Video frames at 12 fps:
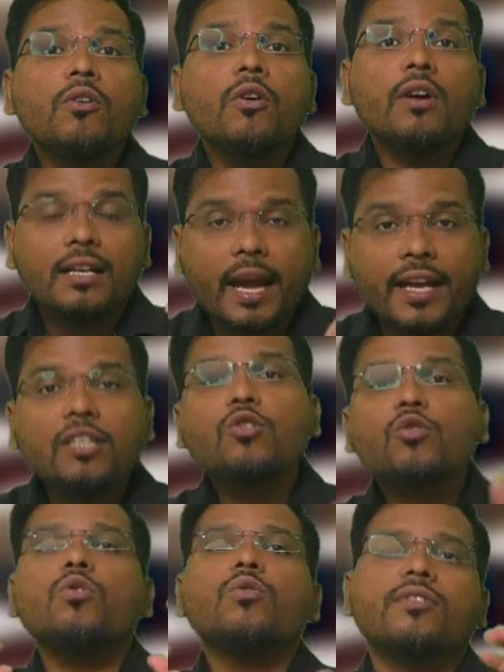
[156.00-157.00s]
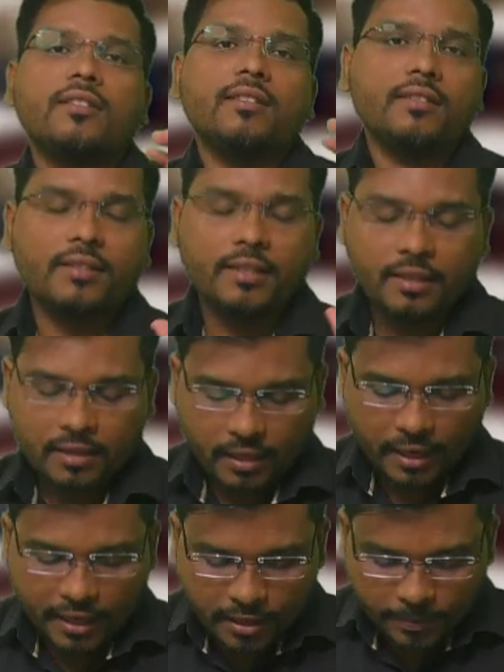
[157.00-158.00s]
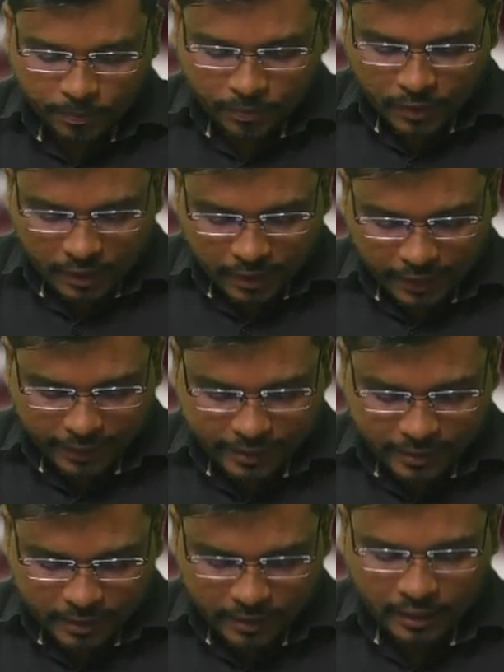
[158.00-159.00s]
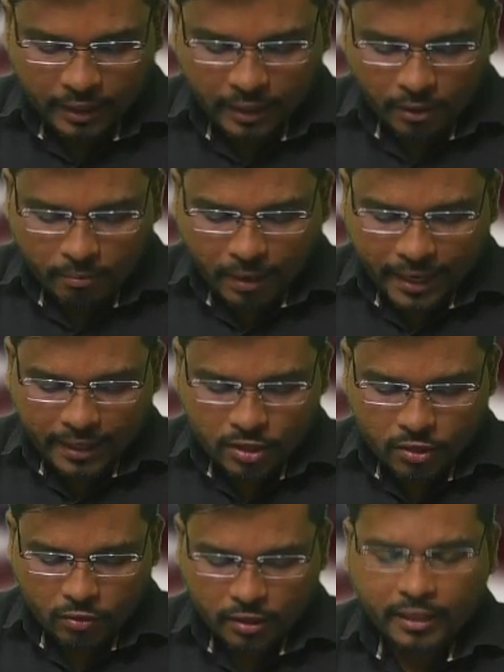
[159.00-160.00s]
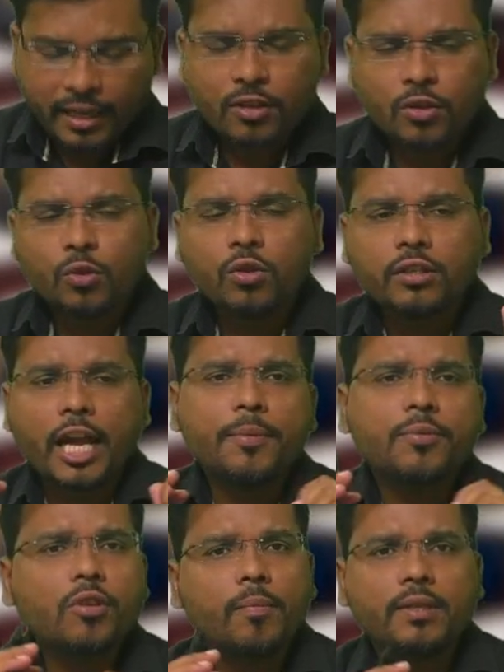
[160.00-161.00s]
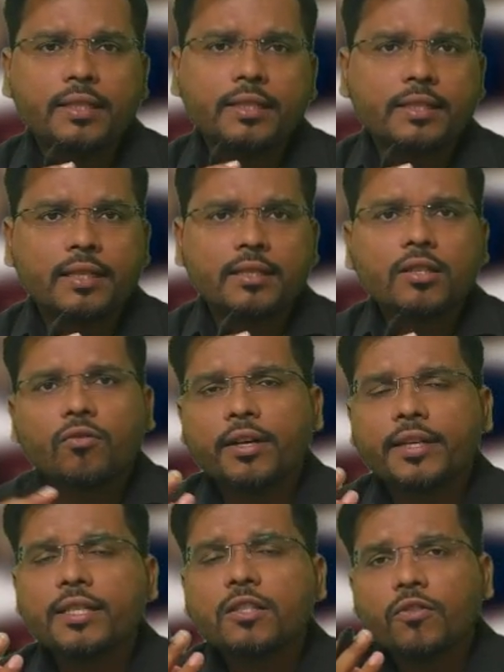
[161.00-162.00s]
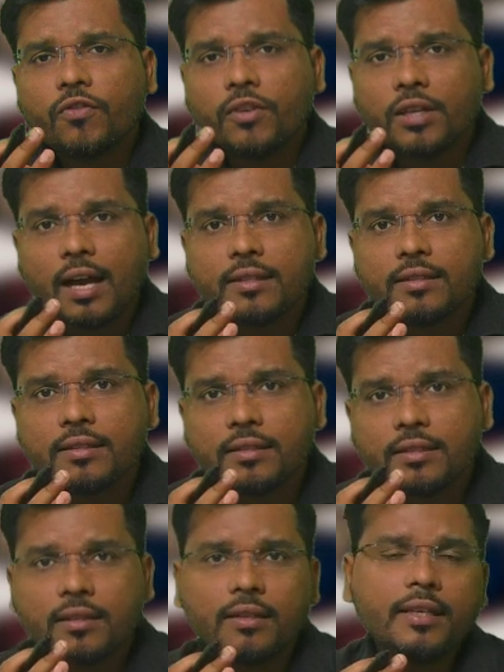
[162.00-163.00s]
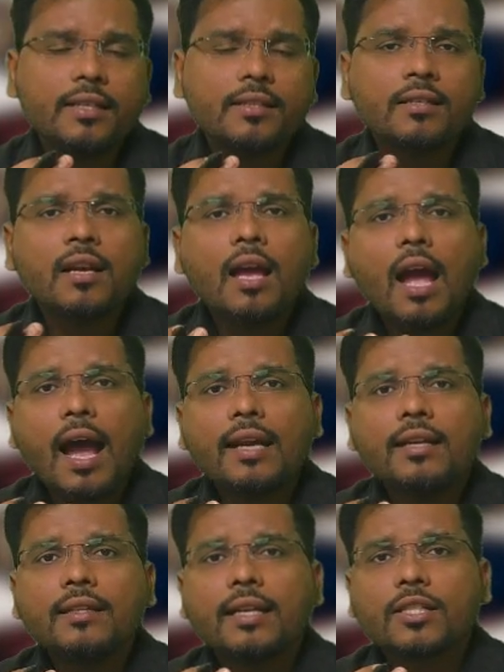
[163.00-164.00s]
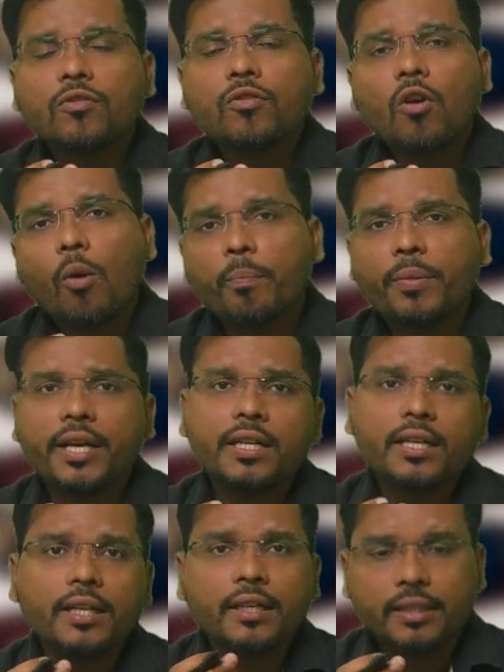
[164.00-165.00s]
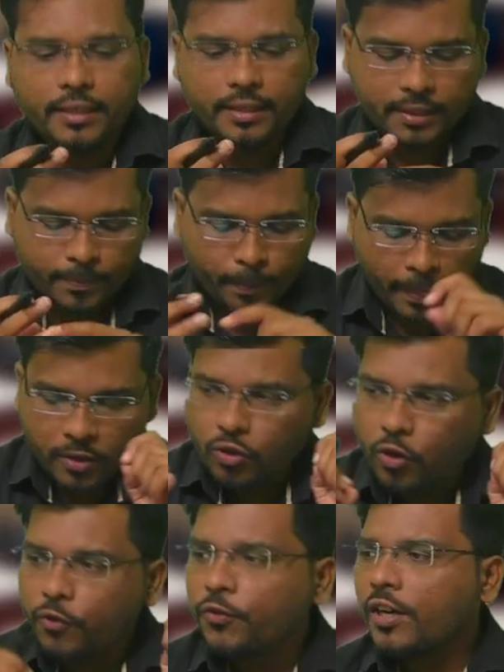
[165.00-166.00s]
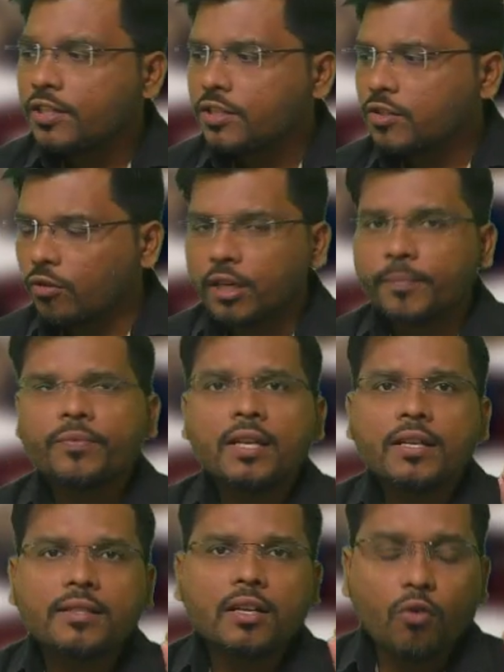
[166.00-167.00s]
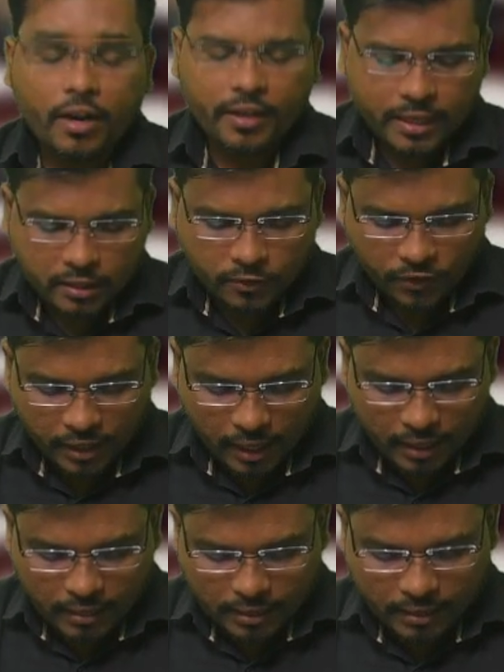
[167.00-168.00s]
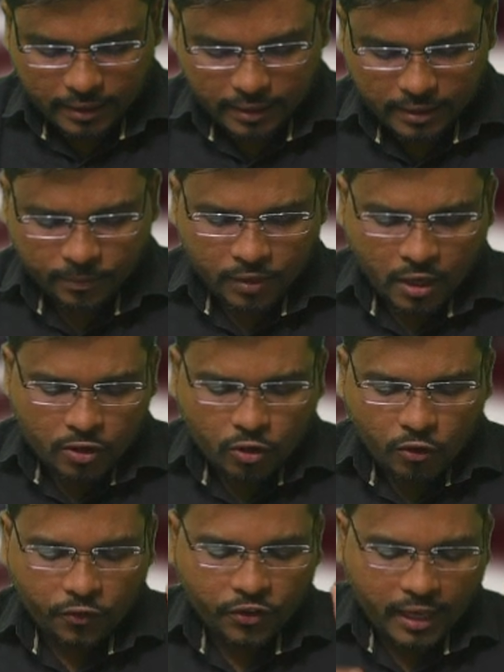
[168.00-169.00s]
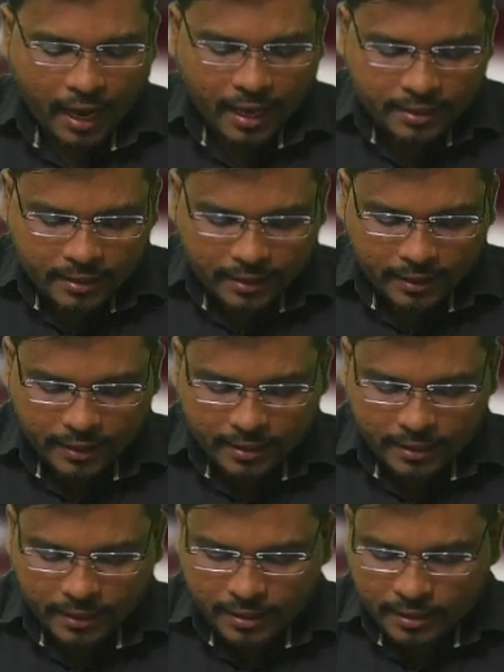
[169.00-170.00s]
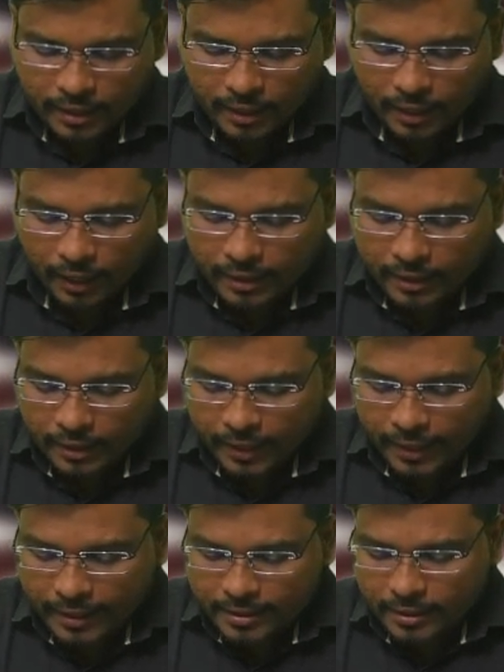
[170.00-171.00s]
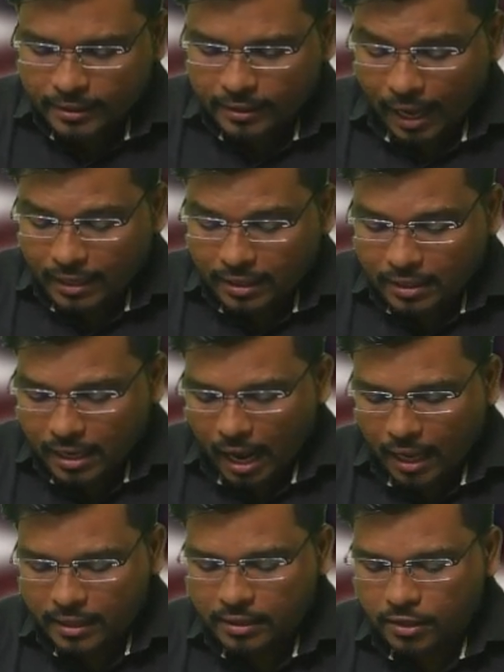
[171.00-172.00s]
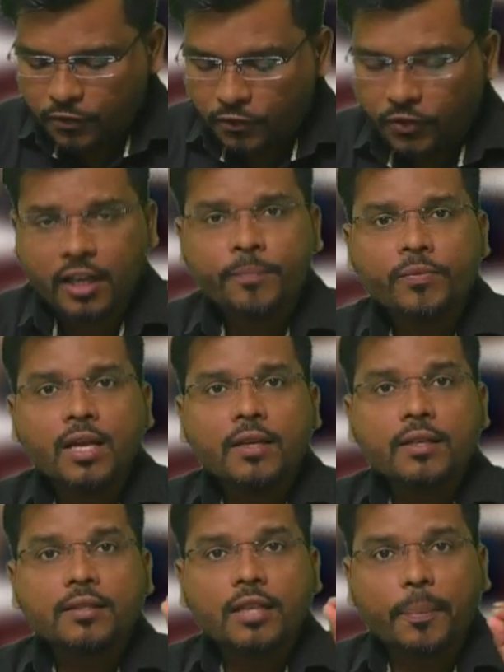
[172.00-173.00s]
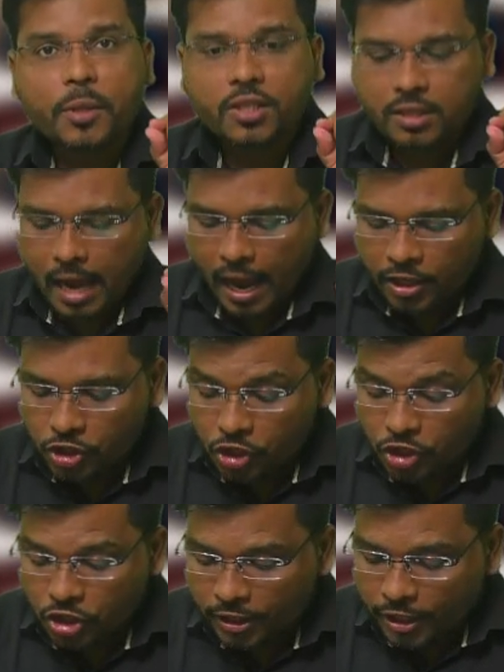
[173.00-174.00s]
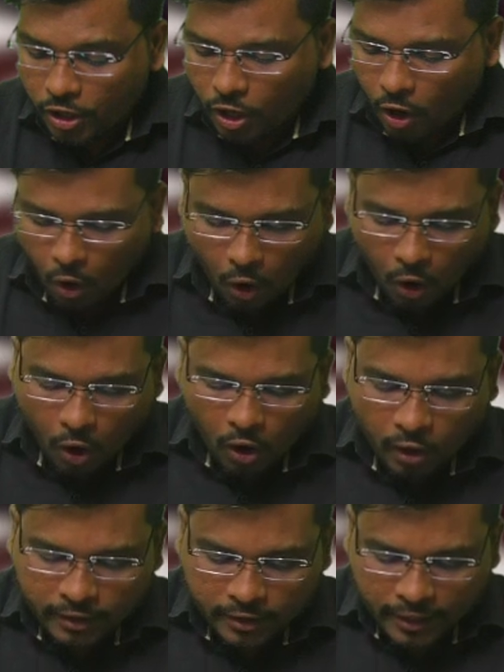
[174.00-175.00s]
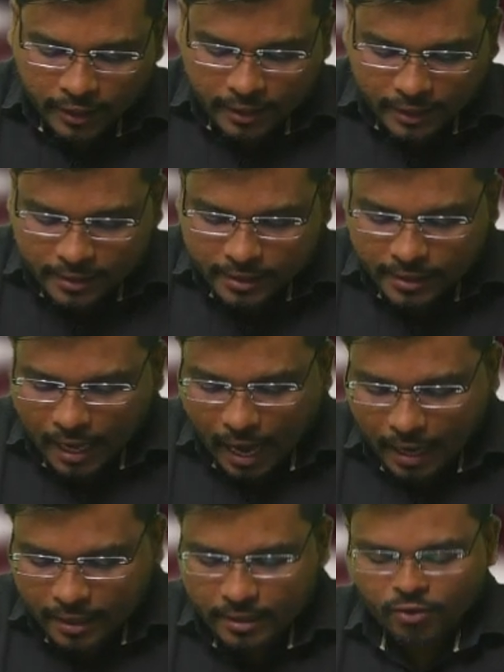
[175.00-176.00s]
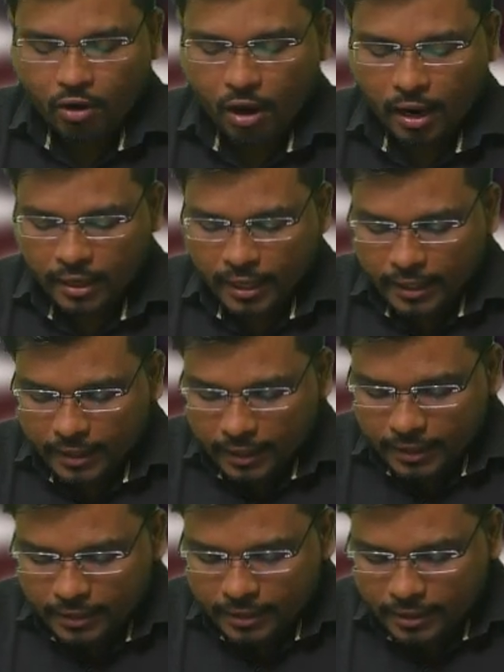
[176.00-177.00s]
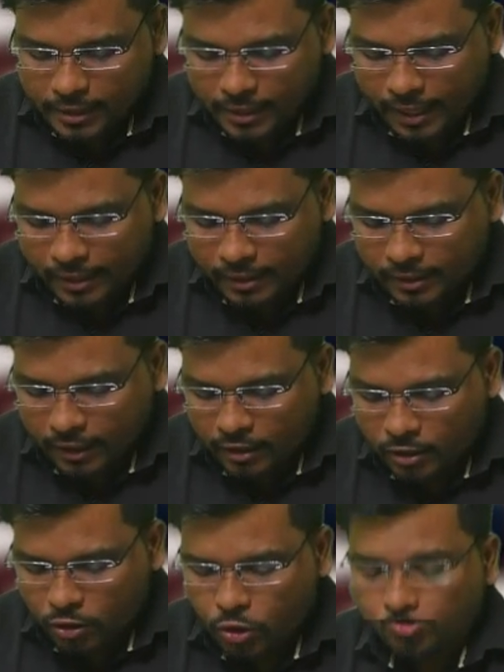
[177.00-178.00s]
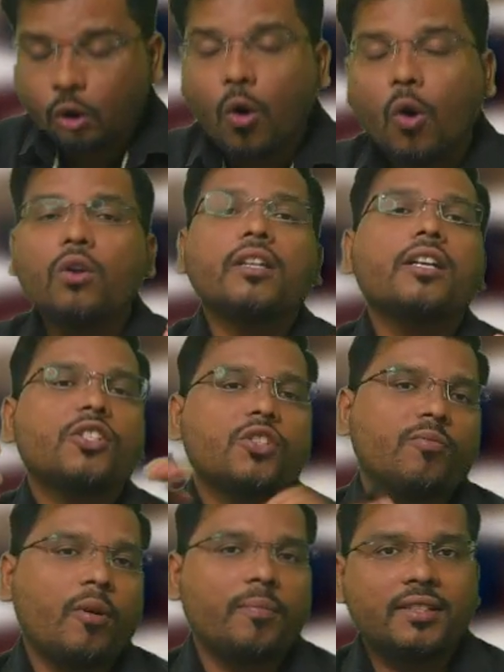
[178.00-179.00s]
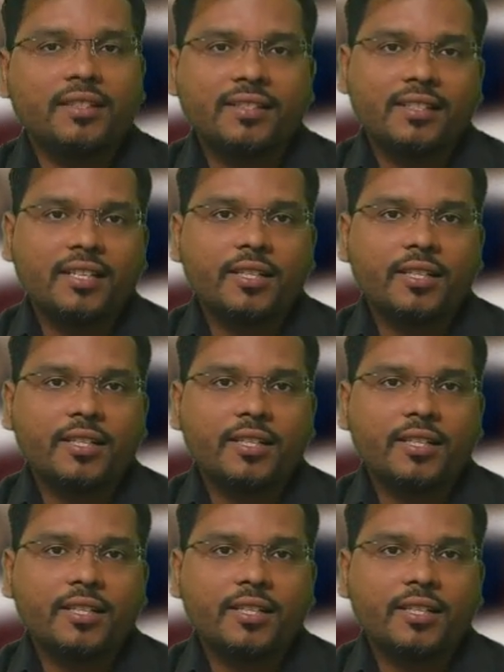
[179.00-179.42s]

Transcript: right to use the asset, right? Next, my dear student, there are two types of leases. One is finance lease and next one operating lease. So first one, sir, what is finance lease? So finance lease is a lease that transfer substantially all the risk and reward incidental to ownership of the asset.